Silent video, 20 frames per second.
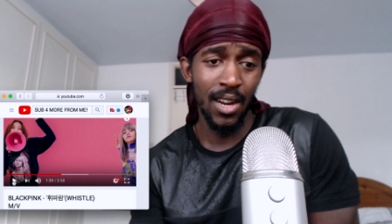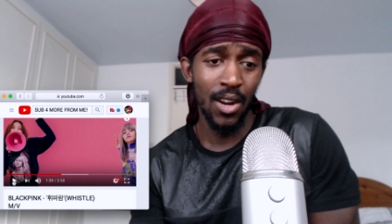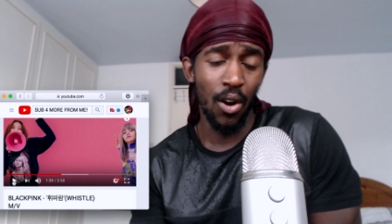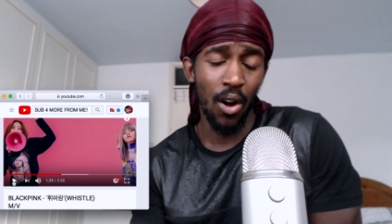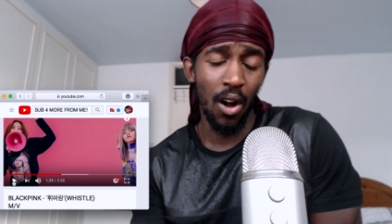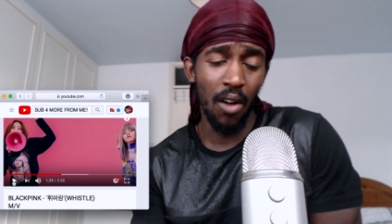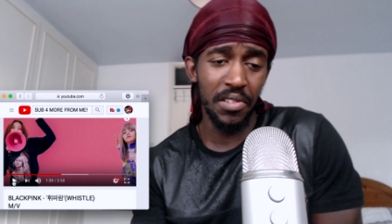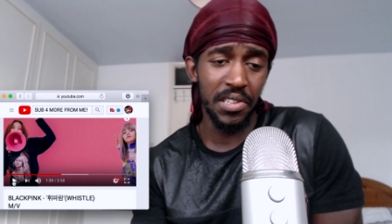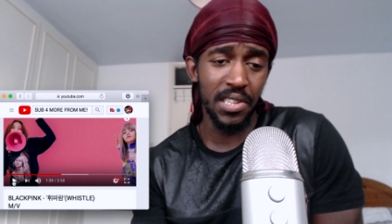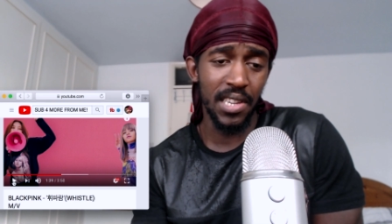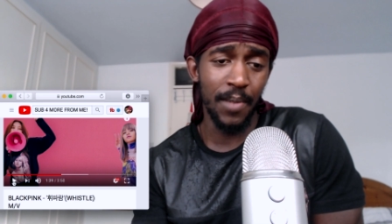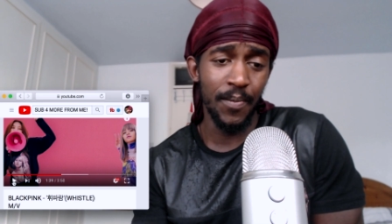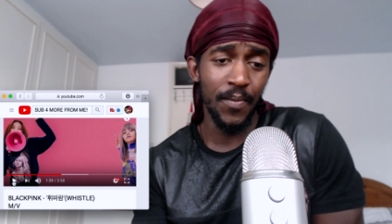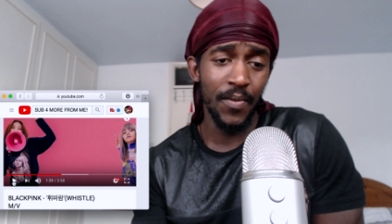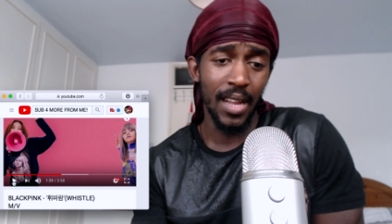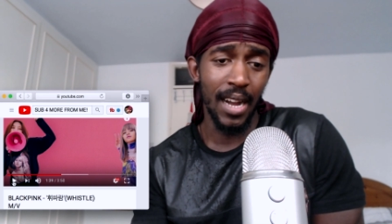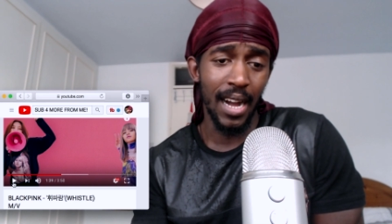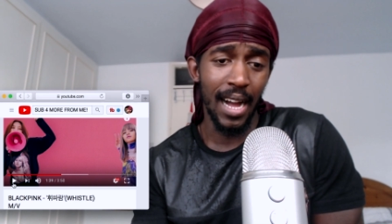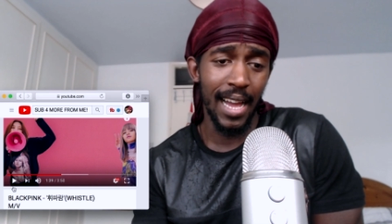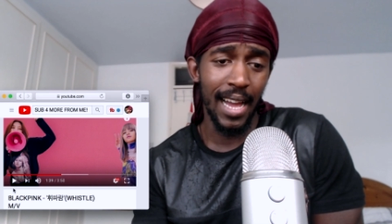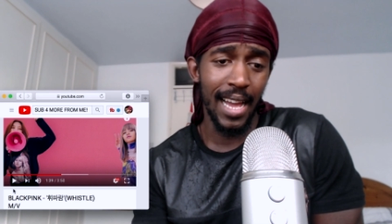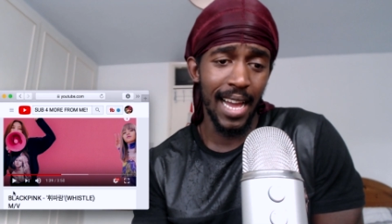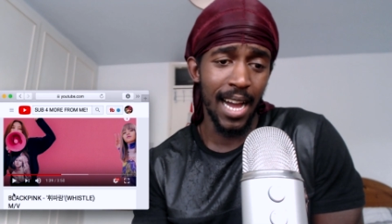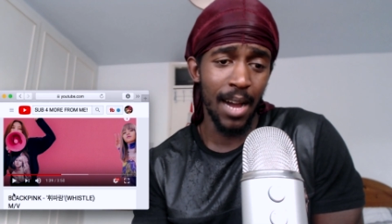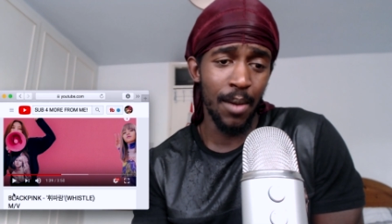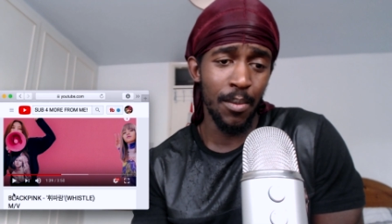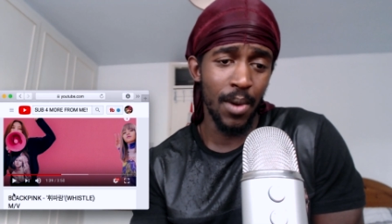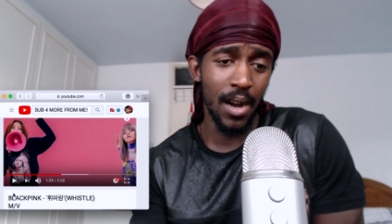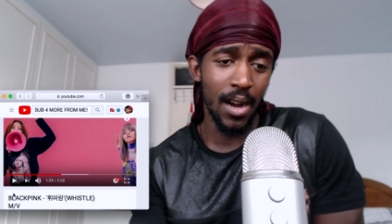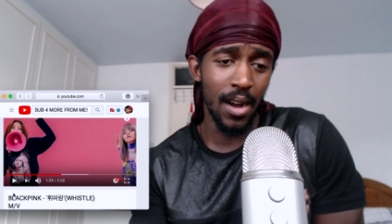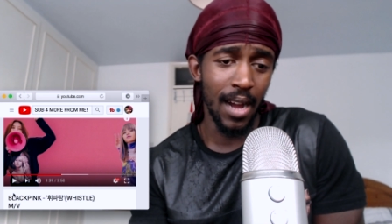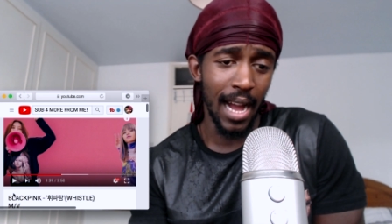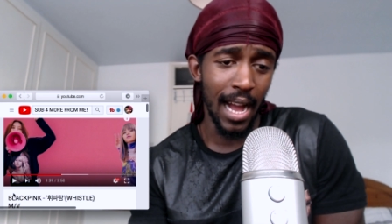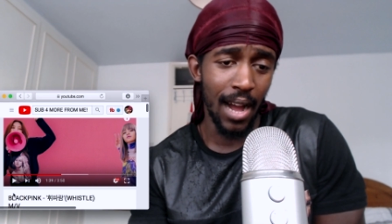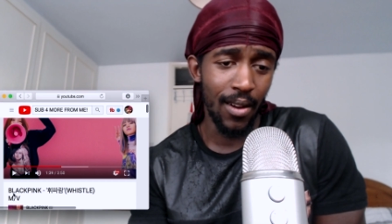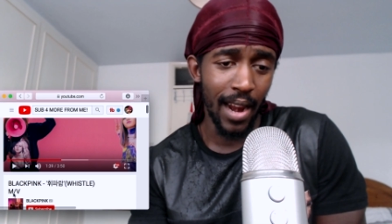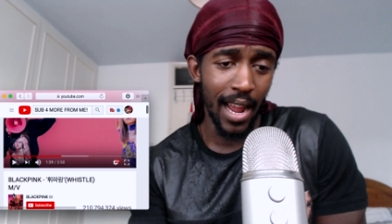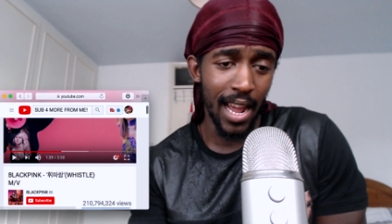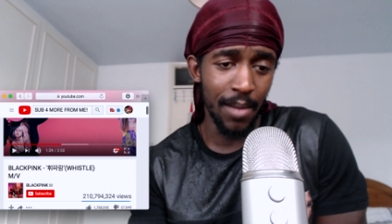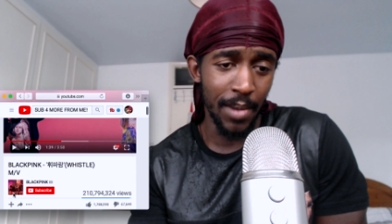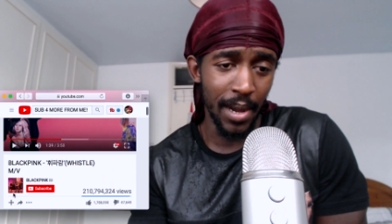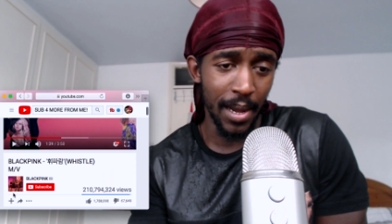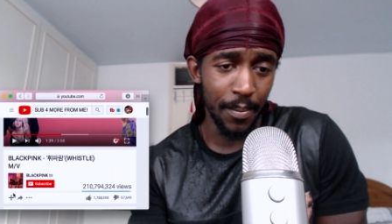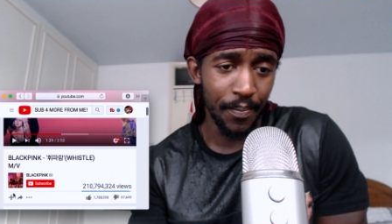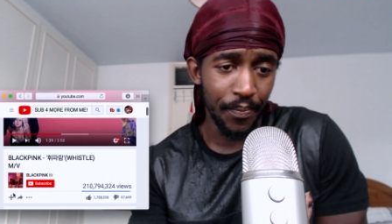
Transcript: Obviously, I am... Uh, how late am I?